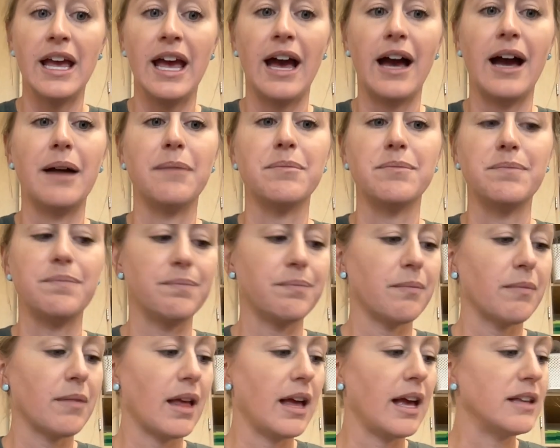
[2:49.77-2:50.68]

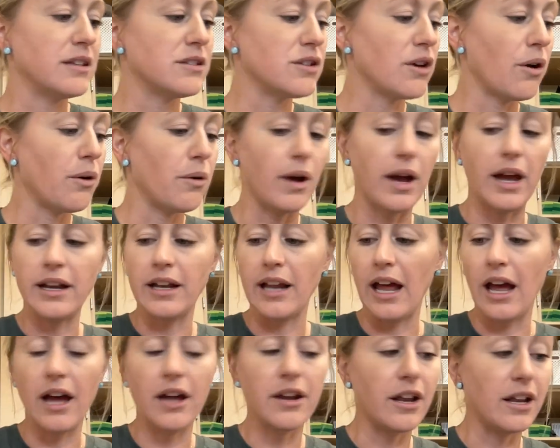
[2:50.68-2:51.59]
And so
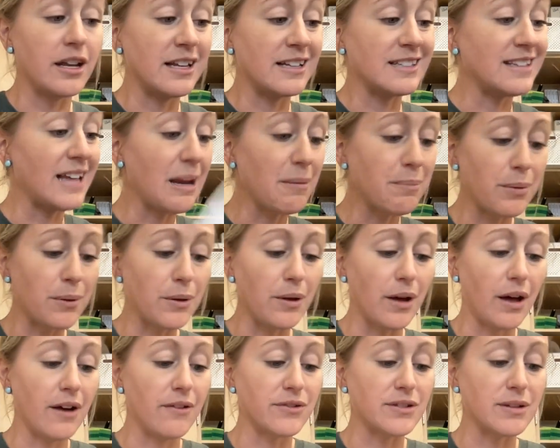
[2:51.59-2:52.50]
an
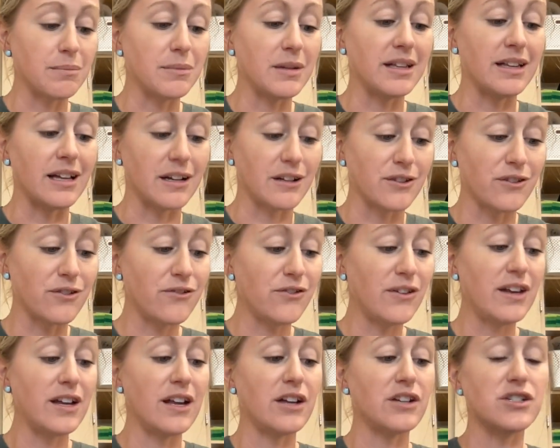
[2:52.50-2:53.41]
example of something that is
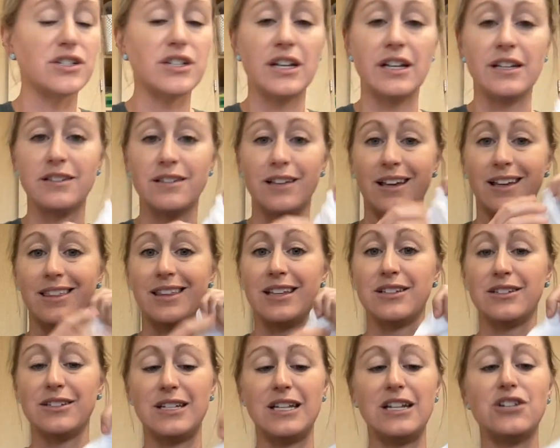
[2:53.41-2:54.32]
finished is like
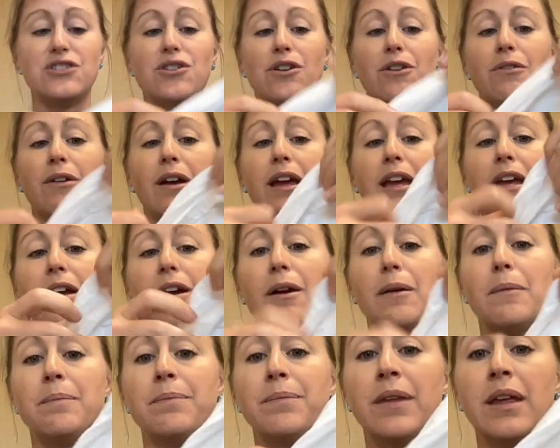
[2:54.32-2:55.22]
this t-shirt right
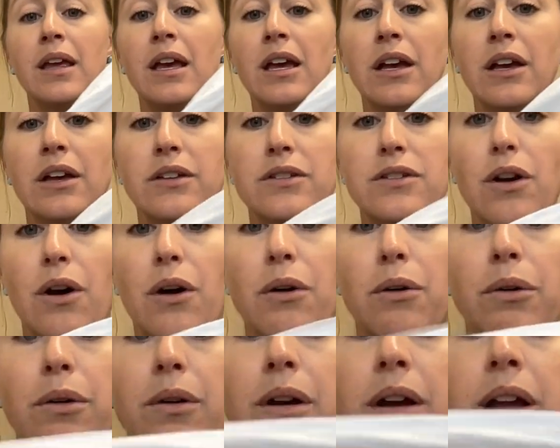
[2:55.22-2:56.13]
here.
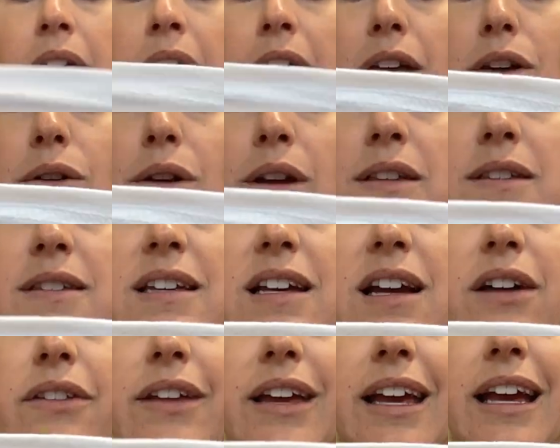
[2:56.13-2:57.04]
So you can see
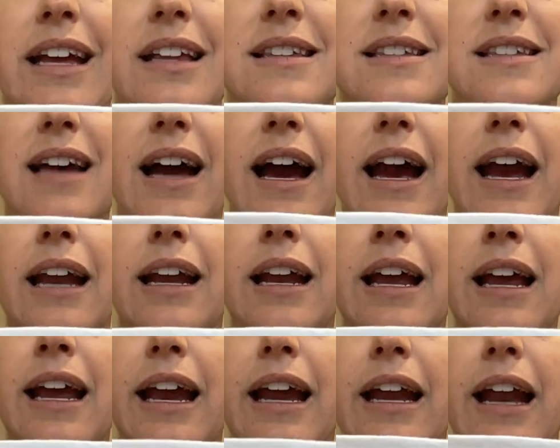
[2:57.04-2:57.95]
on the inside,
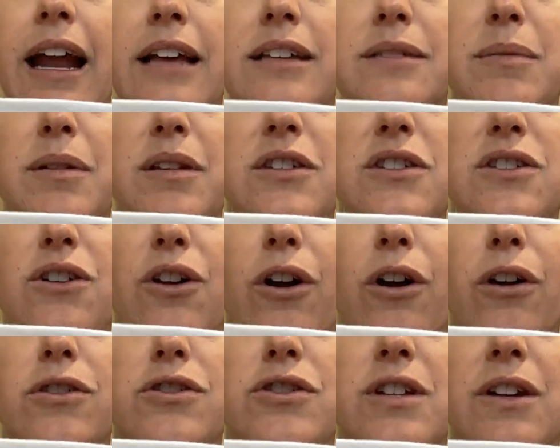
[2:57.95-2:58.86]
it has been
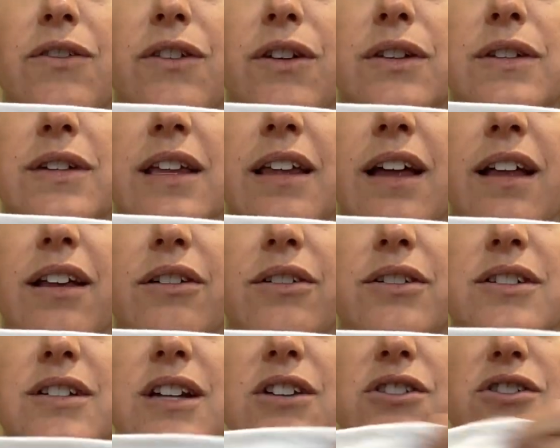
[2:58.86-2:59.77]
serged, if you see that little
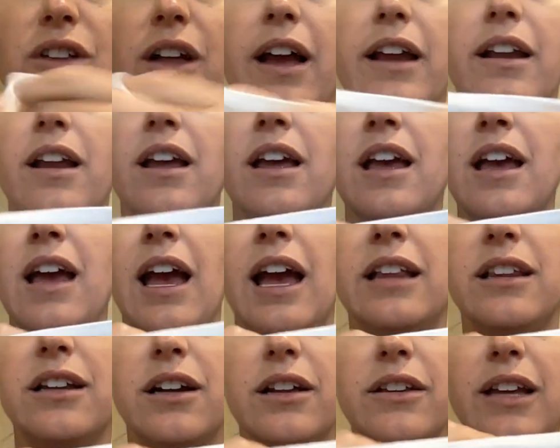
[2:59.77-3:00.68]
stitch line,
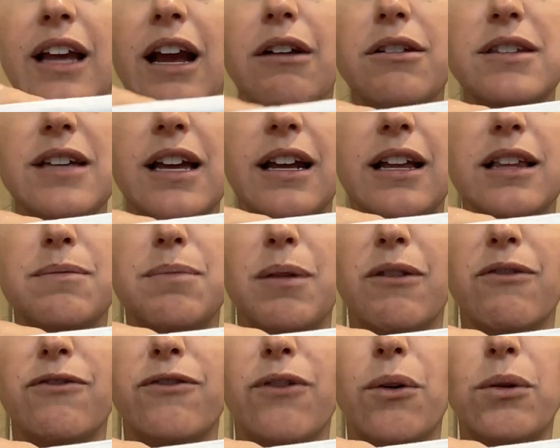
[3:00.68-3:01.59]
and then on the outside, it's
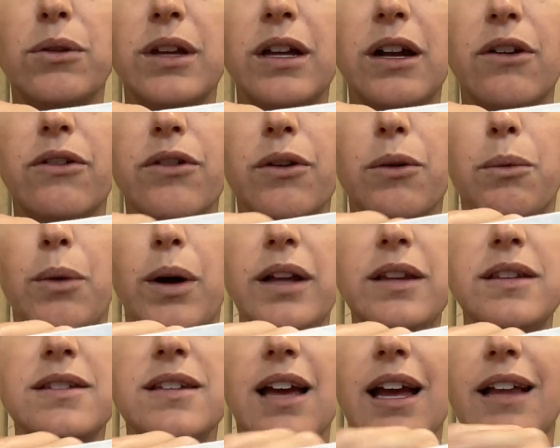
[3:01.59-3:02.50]
been folded over
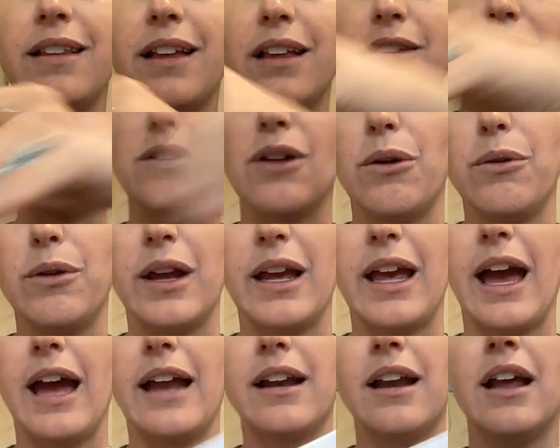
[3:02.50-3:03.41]
once and then sewn
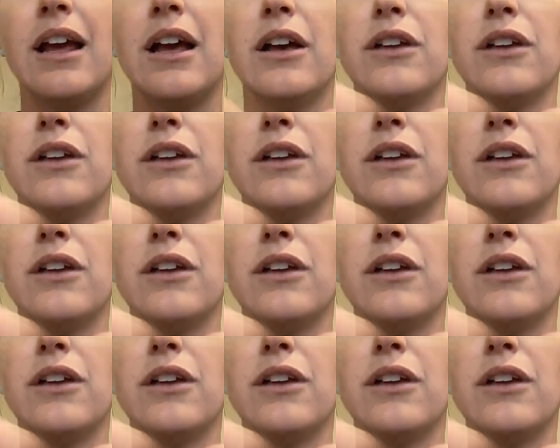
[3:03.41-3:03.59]
again.